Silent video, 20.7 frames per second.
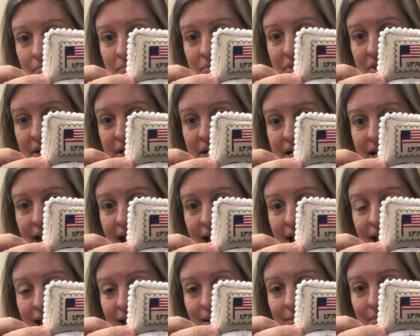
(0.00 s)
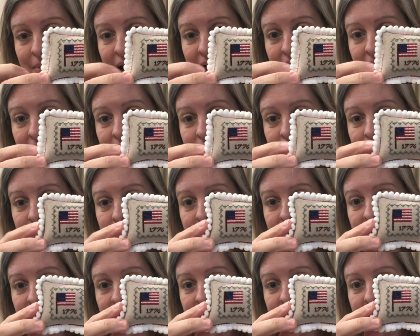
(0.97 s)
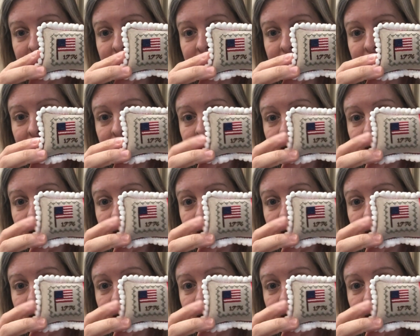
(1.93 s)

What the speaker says: the name of the